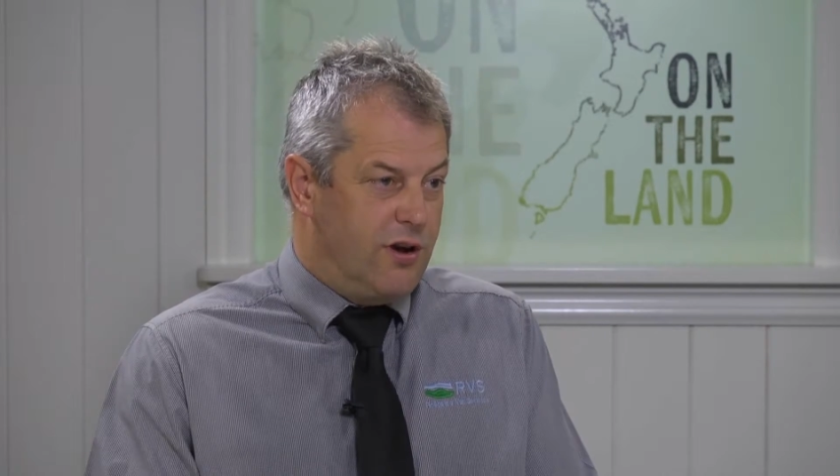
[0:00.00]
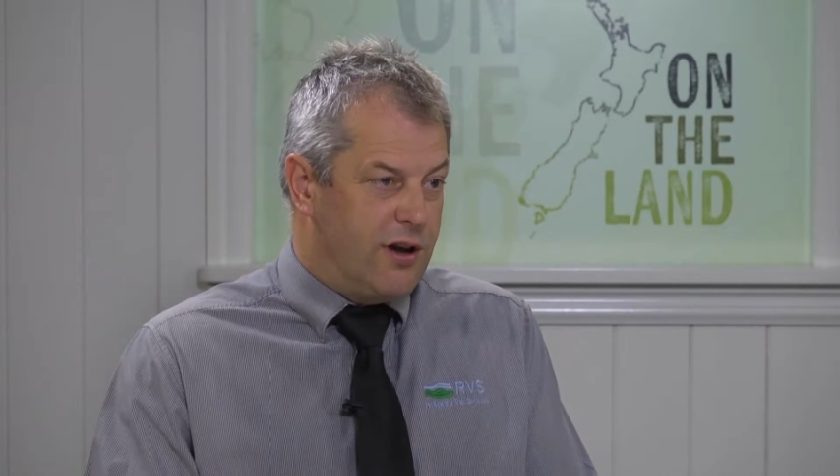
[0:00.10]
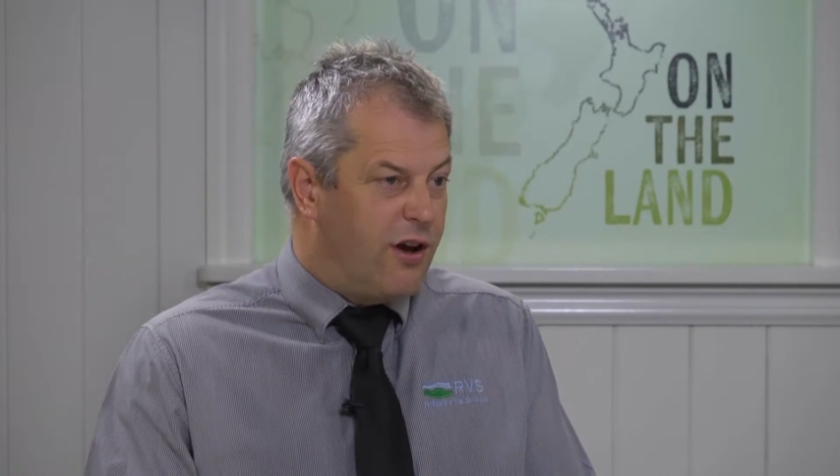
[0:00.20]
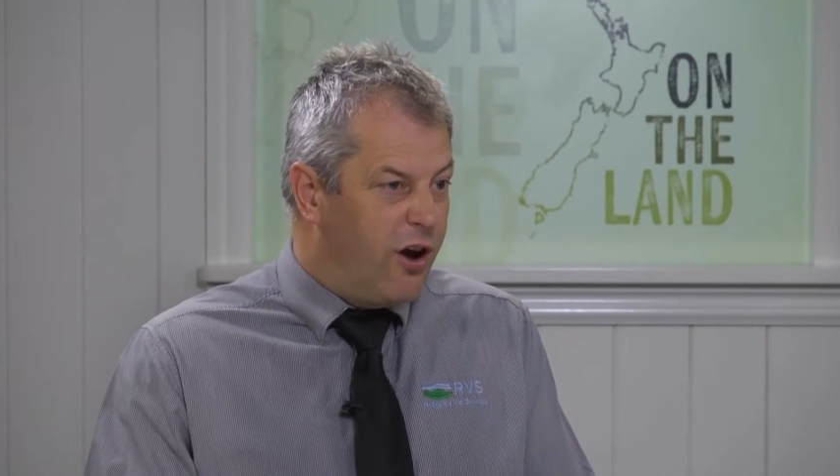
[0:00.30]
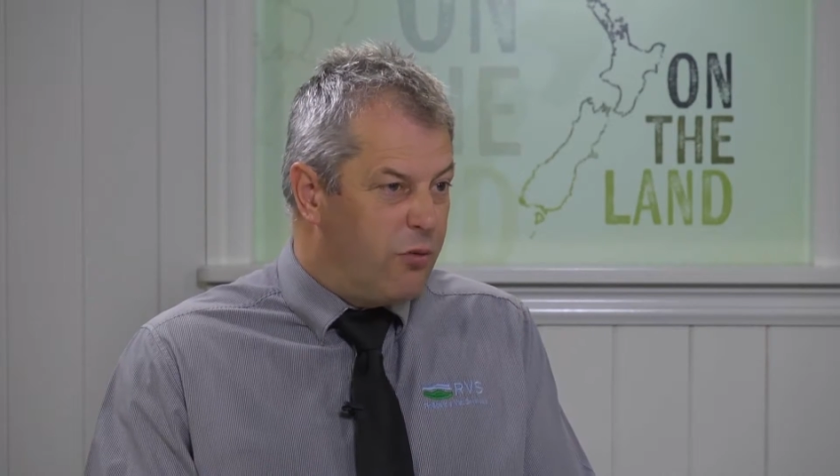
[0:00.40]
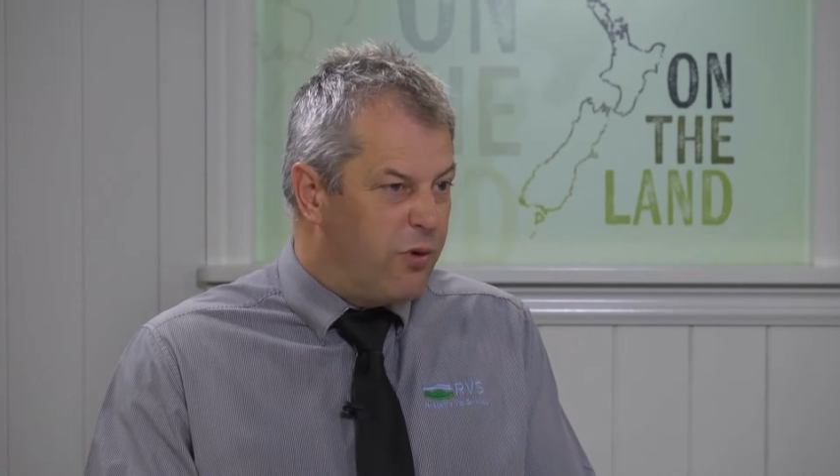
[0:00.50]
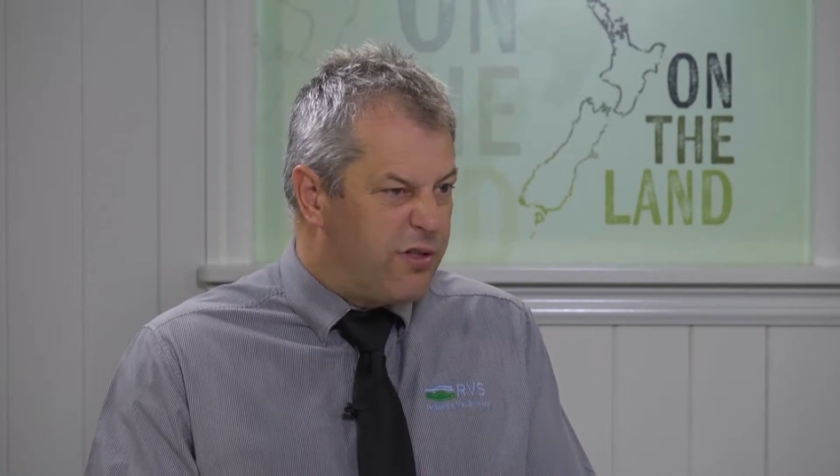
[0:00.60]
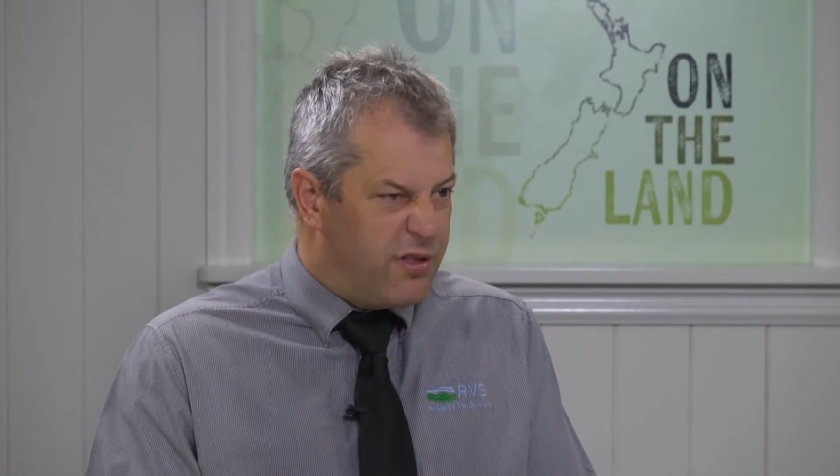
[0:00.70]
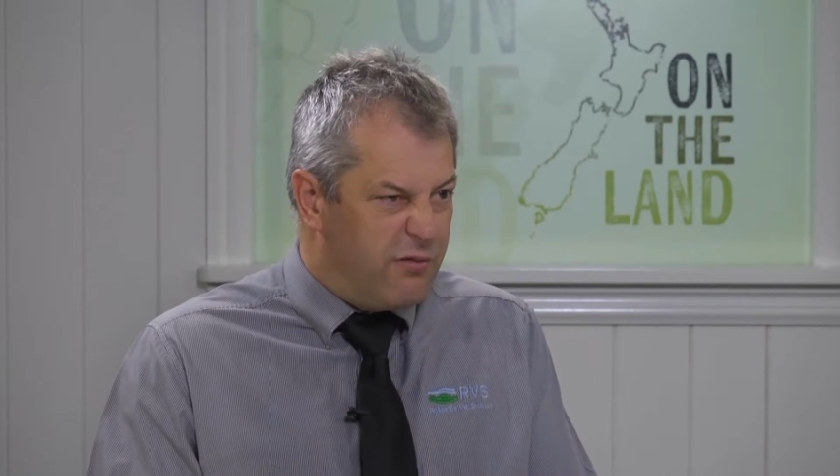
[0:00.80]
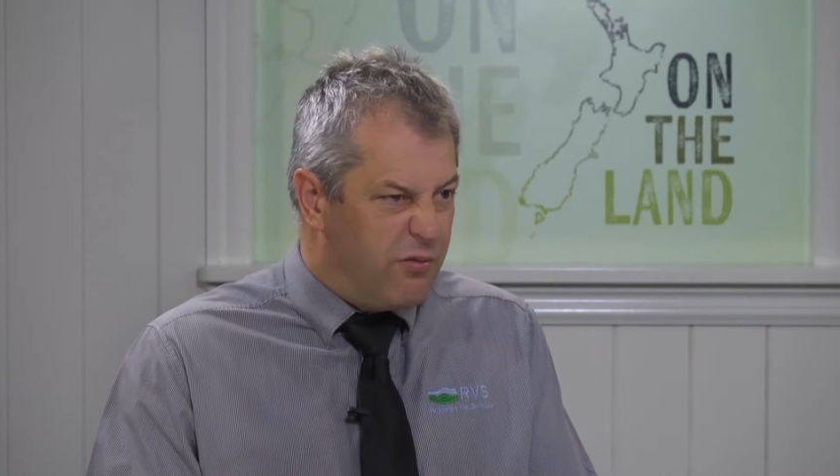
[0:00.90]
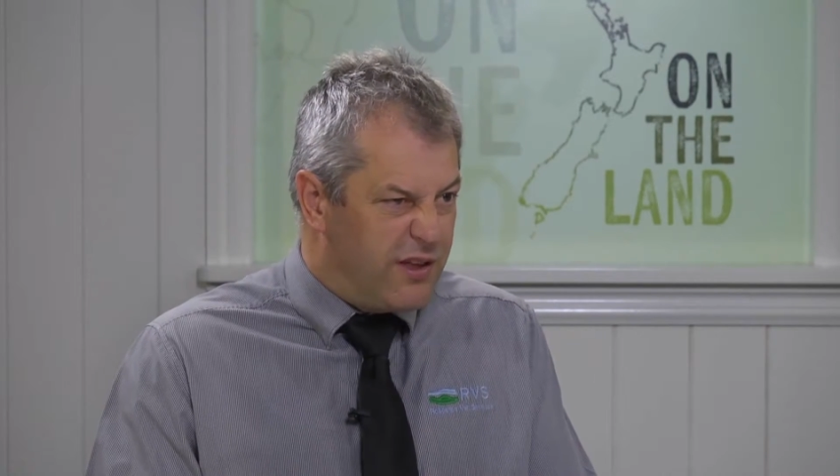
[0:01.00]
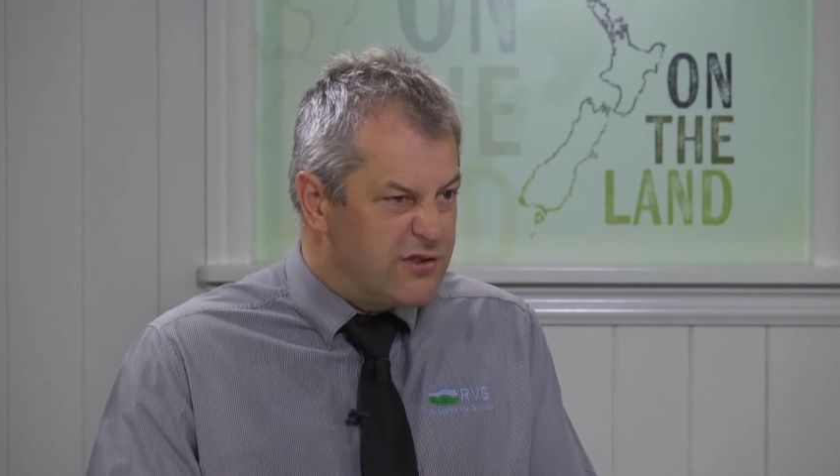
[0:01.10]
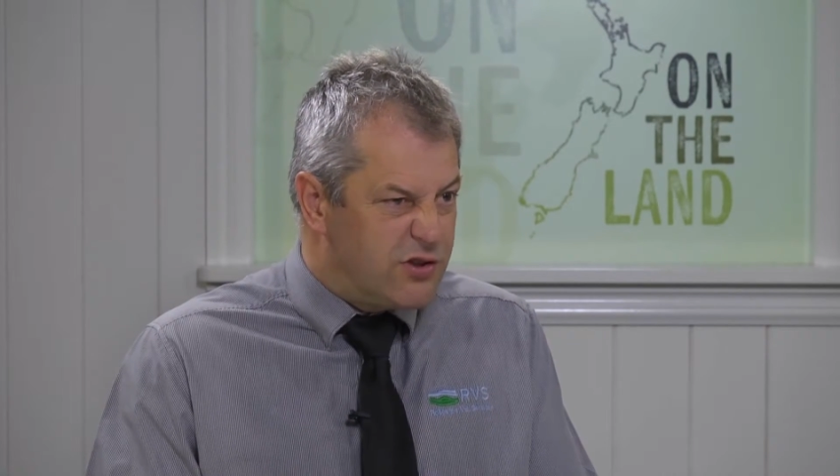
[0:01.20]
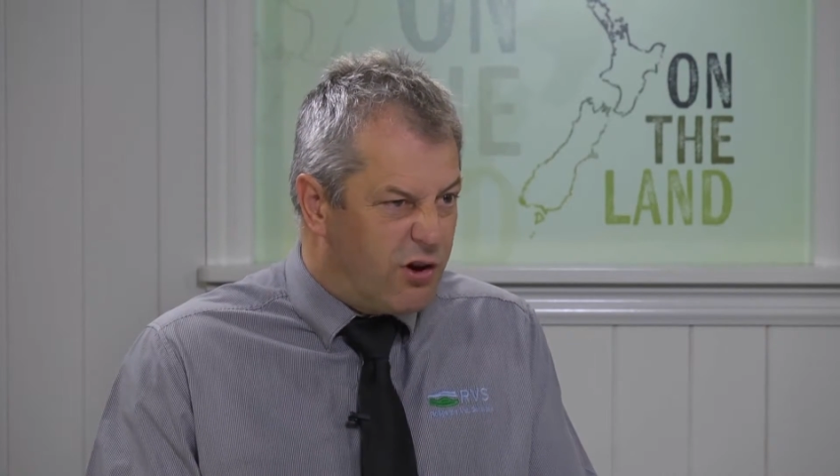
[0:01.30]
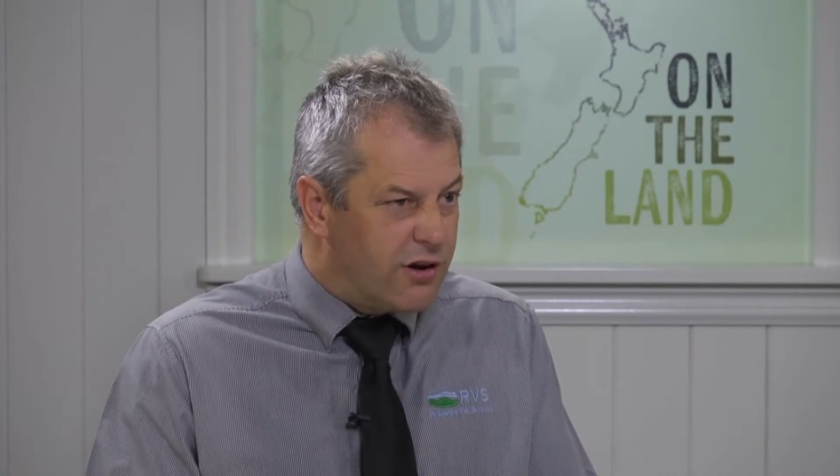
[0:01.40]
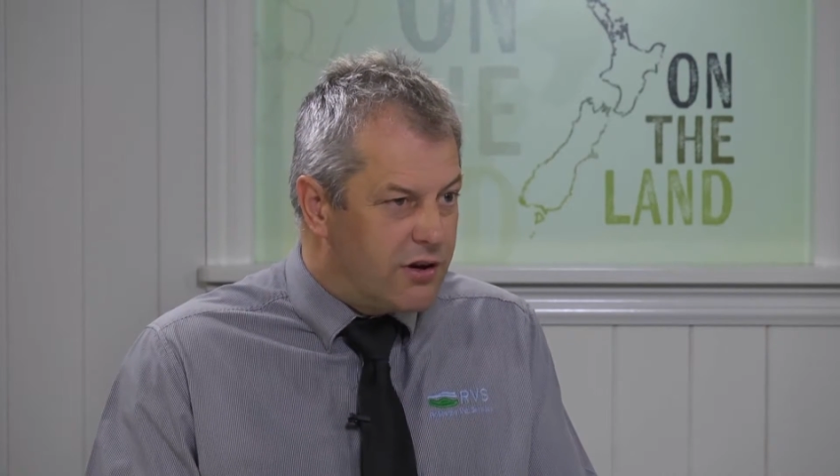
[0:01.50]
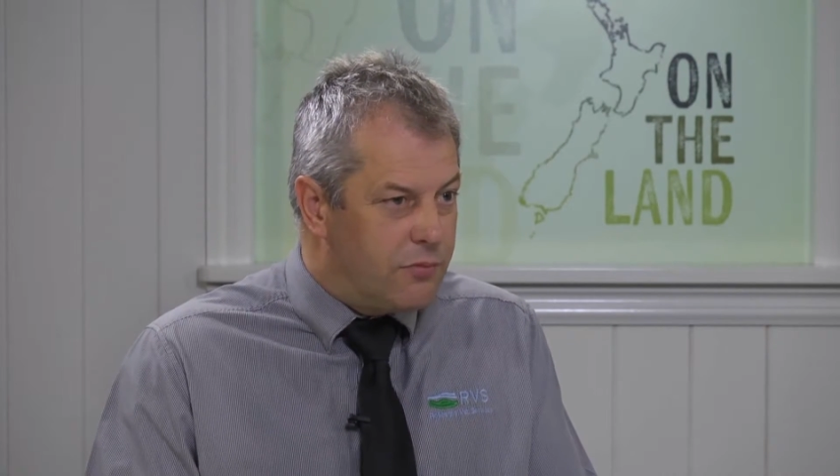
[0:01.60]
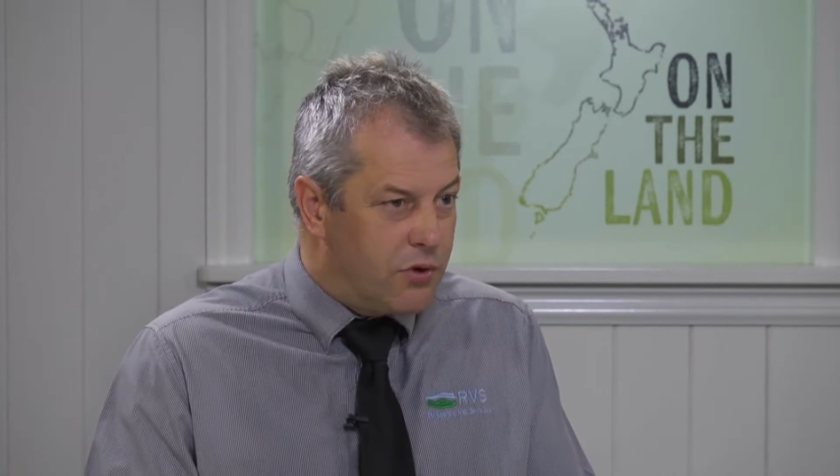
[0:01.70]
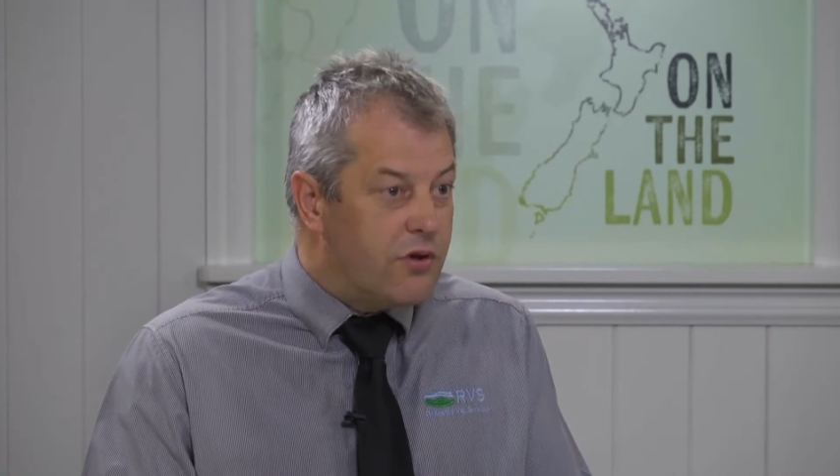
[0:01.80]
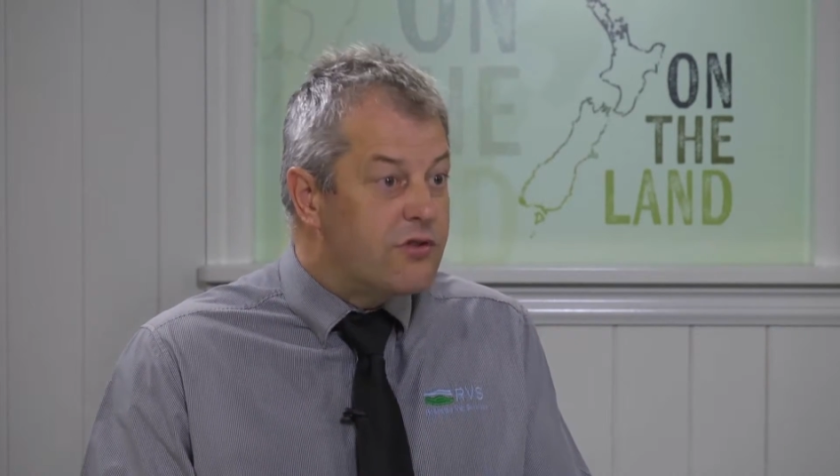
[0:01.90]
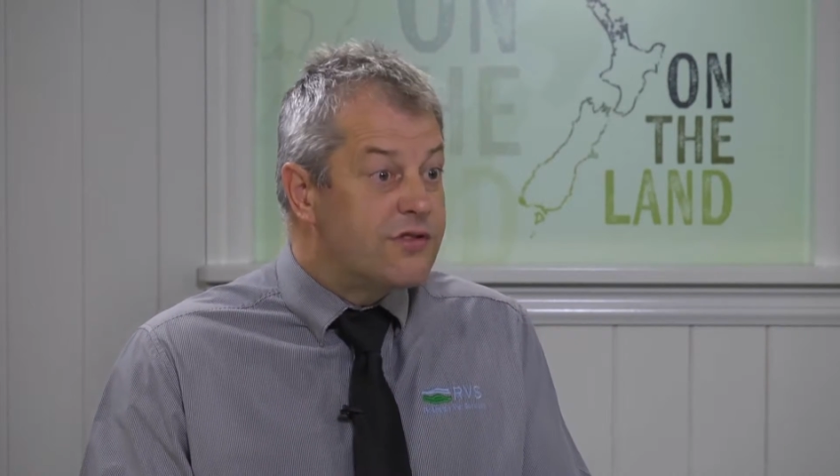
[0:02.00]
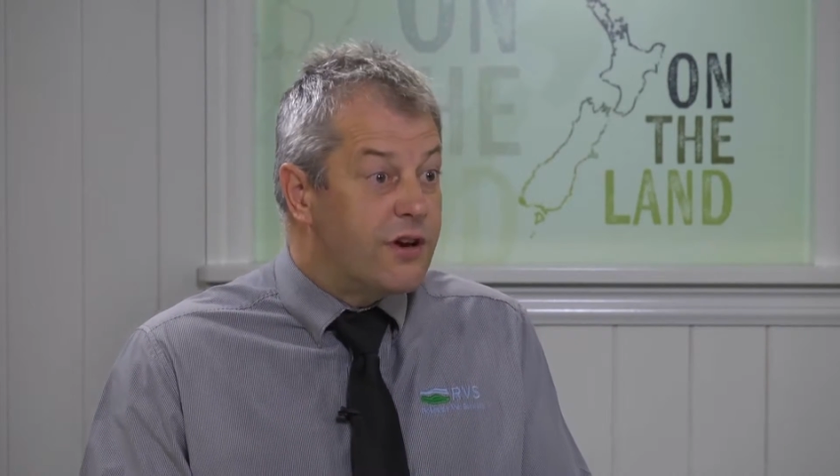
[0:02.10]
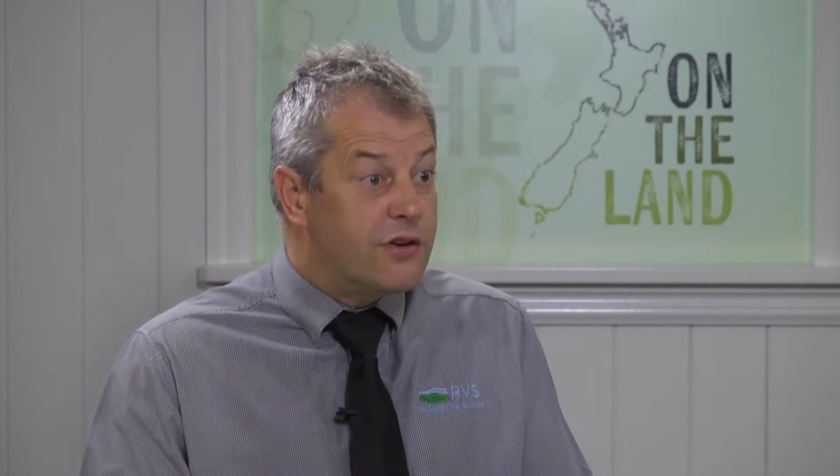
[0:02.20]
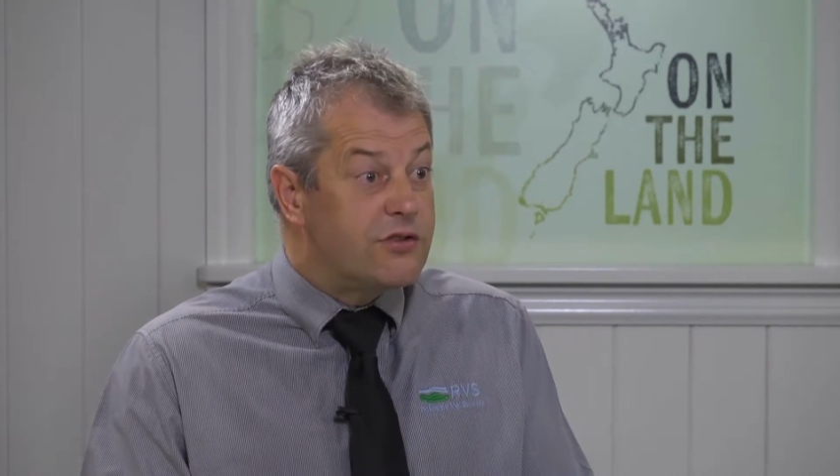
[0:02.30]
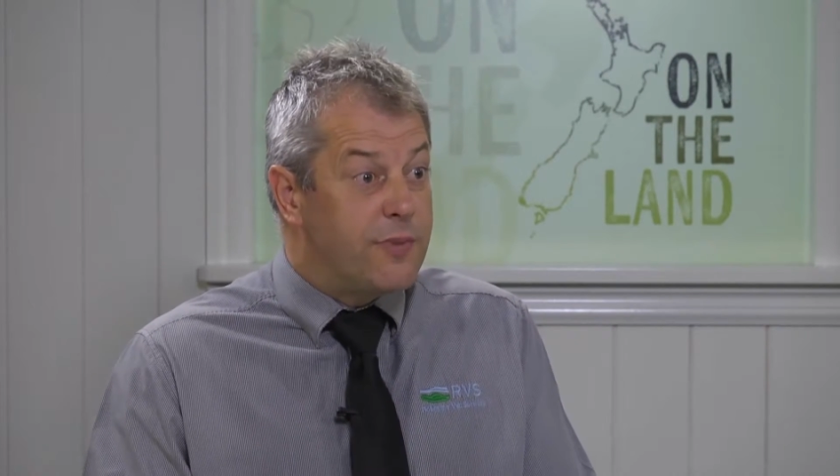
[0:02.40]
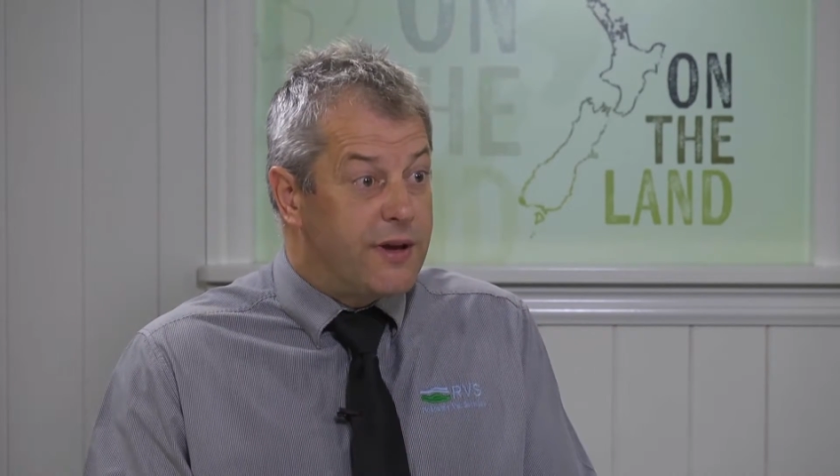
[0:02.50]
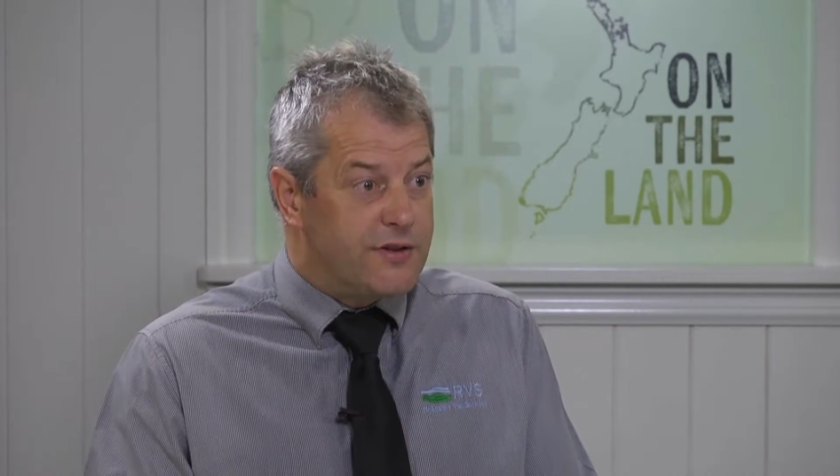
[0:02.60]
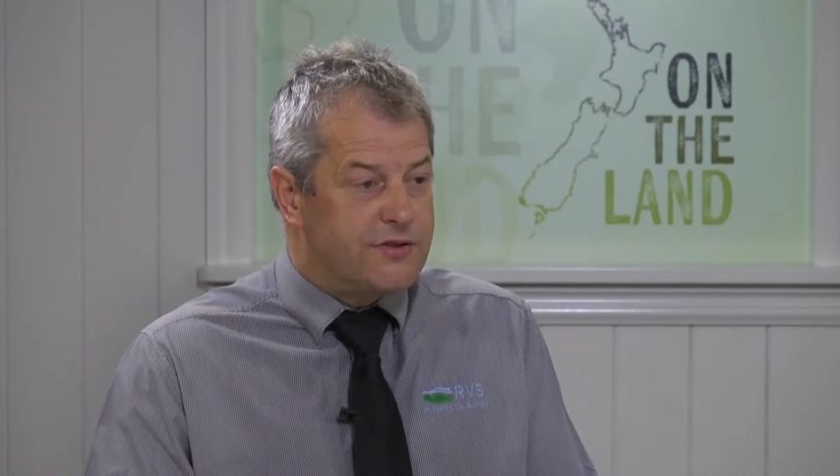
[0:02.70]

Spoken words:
cope with these tighter births, so to speak.